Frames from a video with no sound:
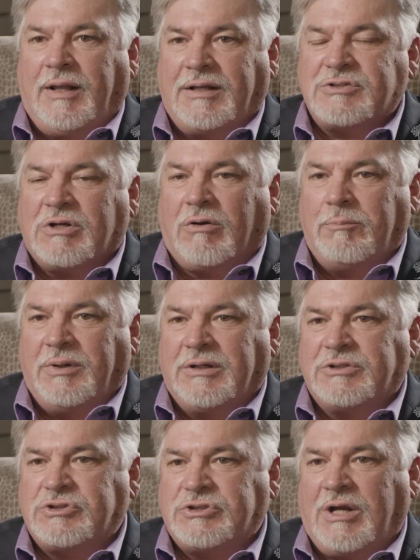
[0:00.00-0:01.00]
that's our
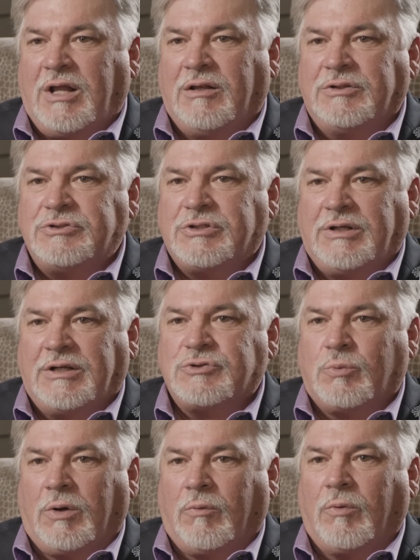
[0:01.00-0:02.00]
biggest challenge, and
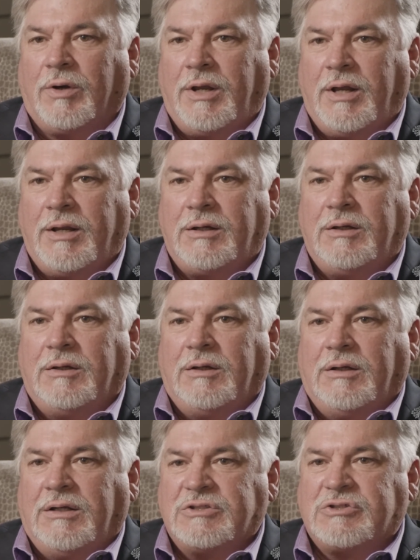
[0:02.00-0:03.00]
that's where we're headed,
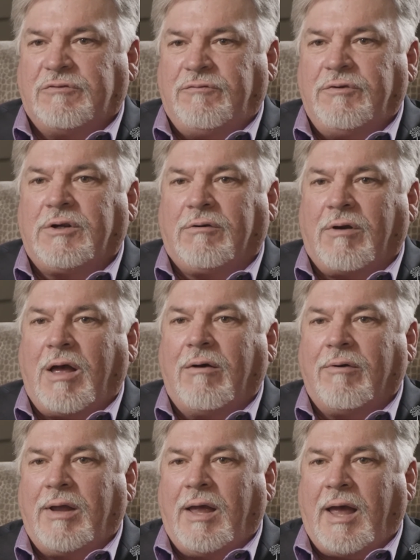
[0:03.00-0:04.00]
is to figure
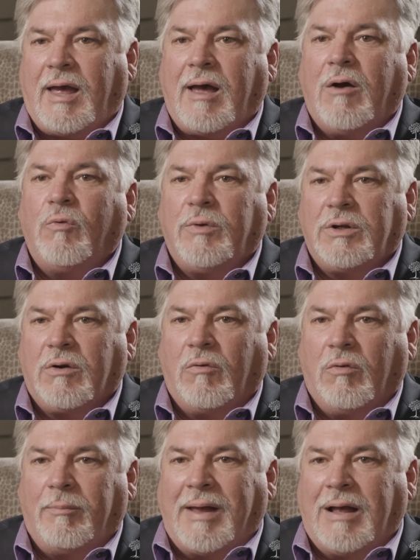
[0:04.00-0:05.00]
out how we go
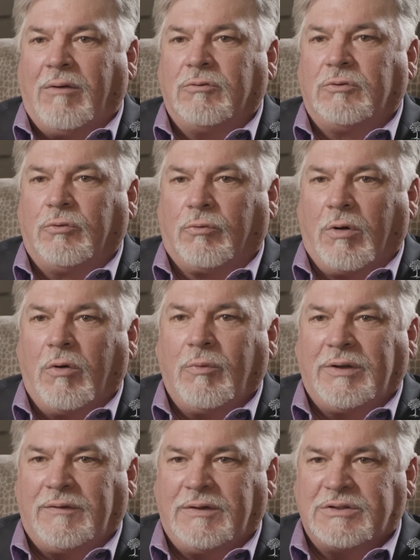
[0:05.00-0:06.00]
about
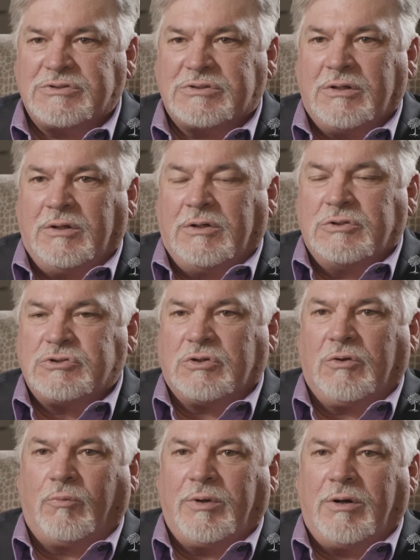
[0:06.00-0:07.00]
growing this so
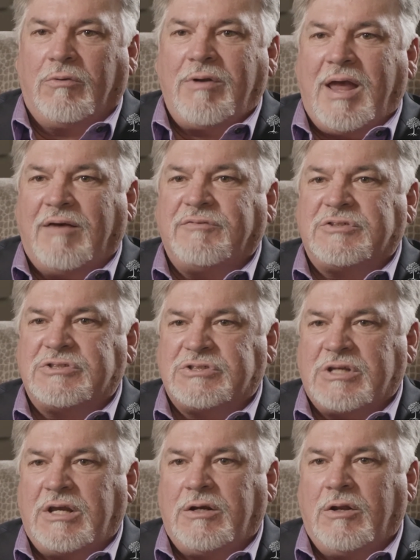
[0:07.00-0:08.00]
that we don't have to
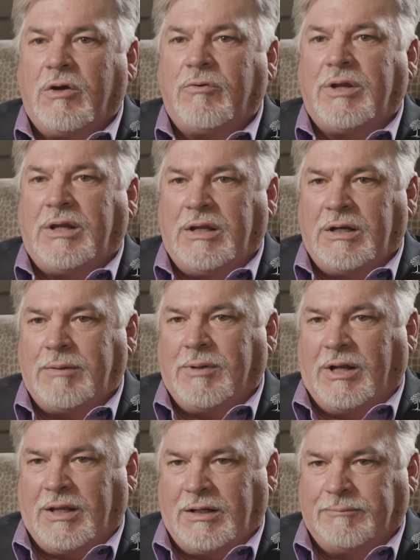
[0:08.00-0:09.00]
say no to
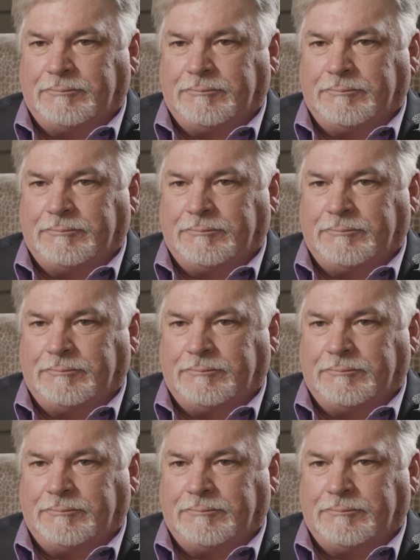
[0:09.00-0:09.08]
anybody.